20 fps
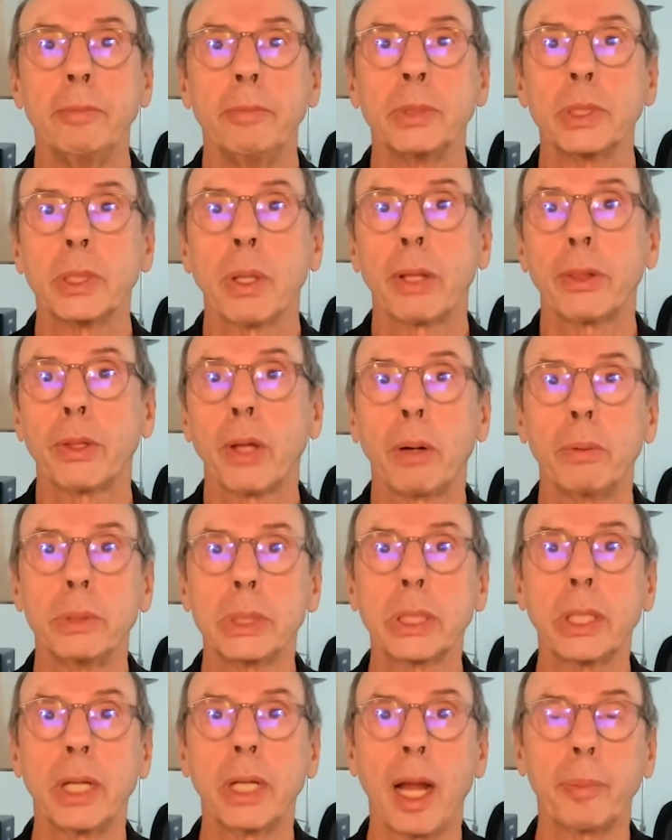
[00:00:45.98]
So I thought it
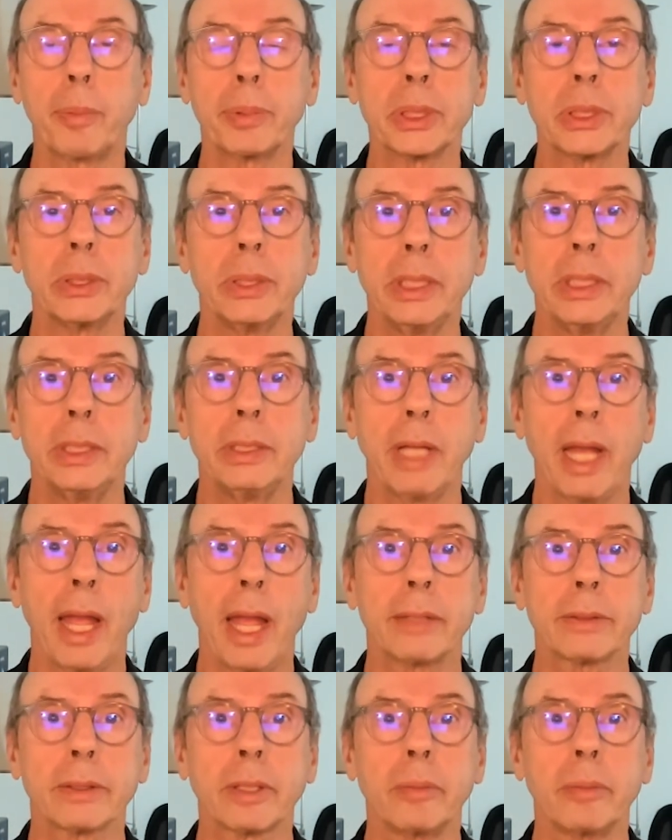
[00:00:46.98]
was a good opportunity to
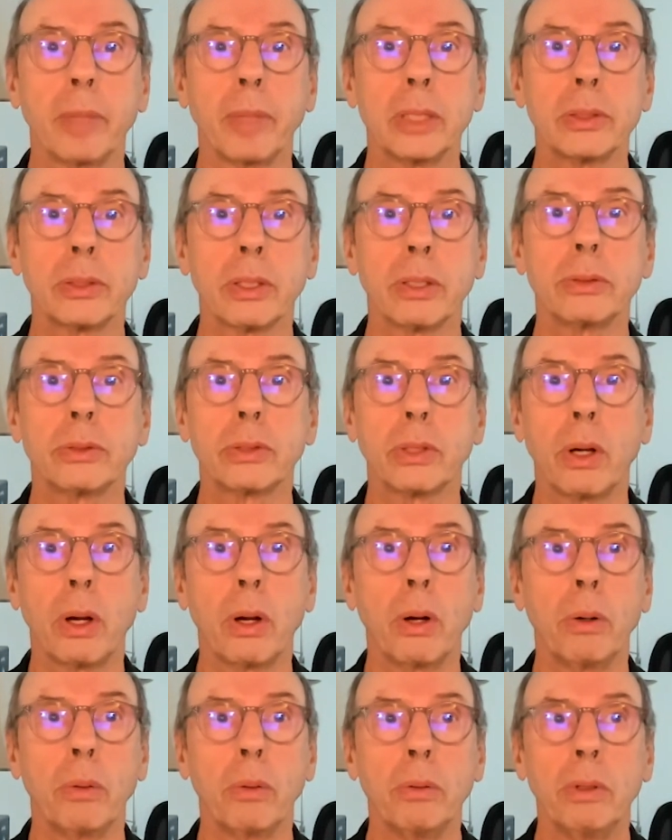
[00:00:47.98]
ask him. I said,
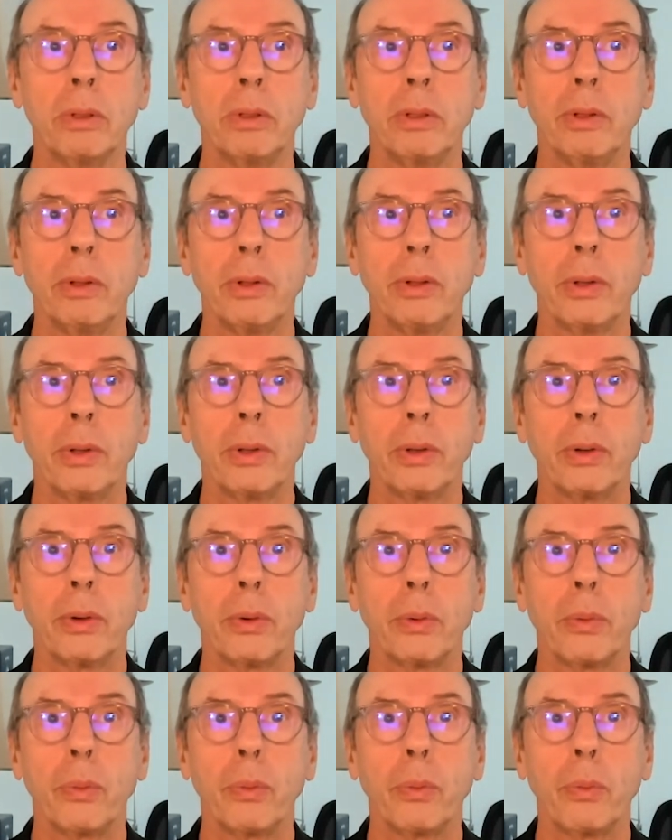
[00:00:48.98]
so
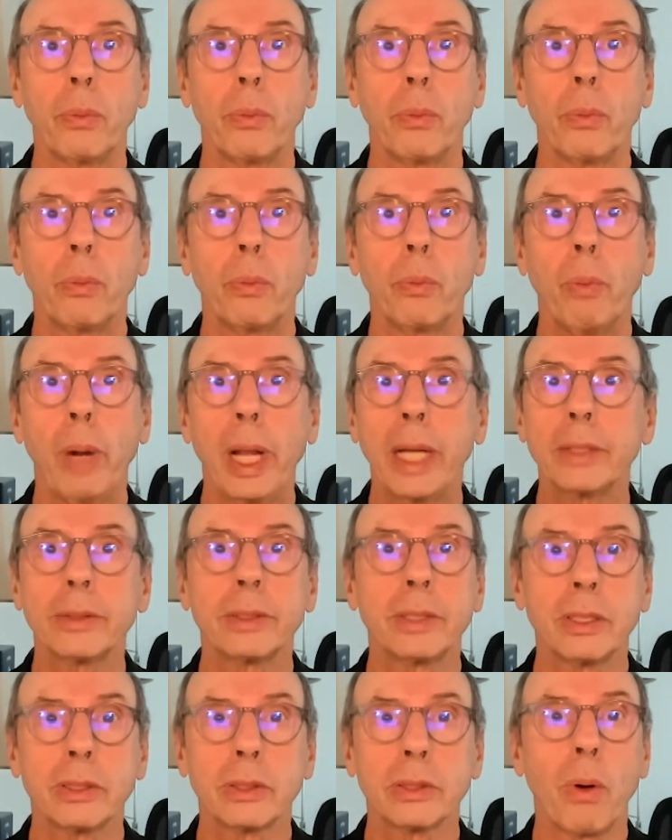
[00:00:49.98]
where
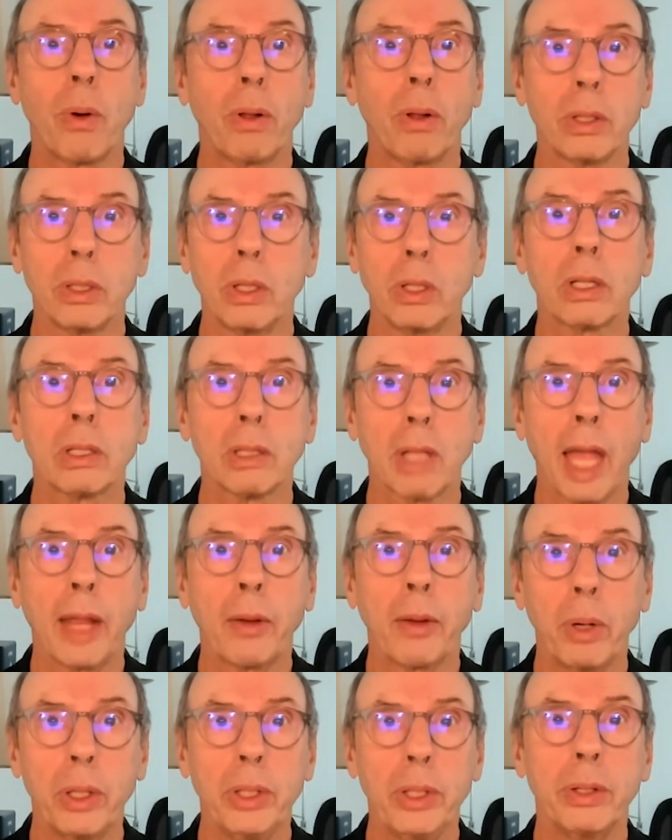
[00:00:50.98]
does this all look
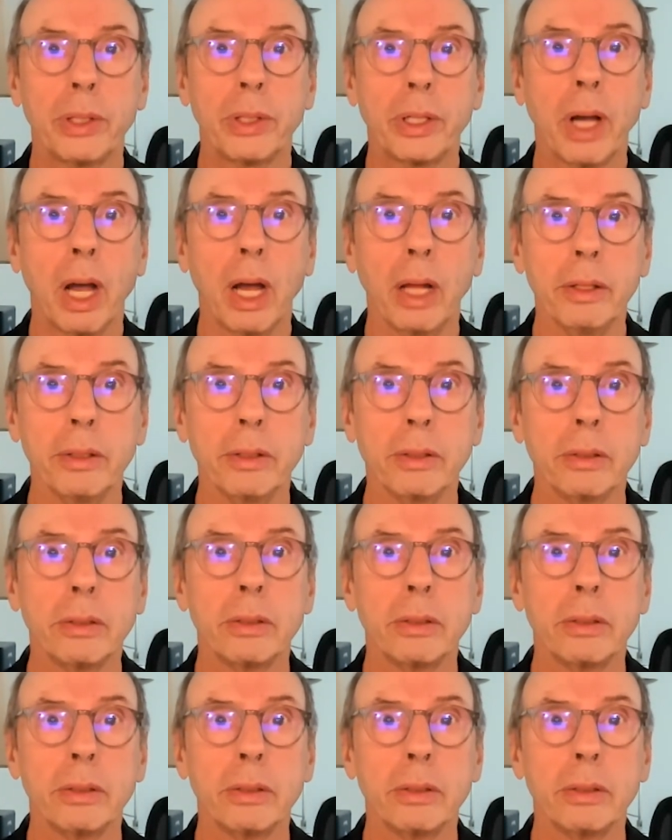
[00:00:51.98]
like when you're done?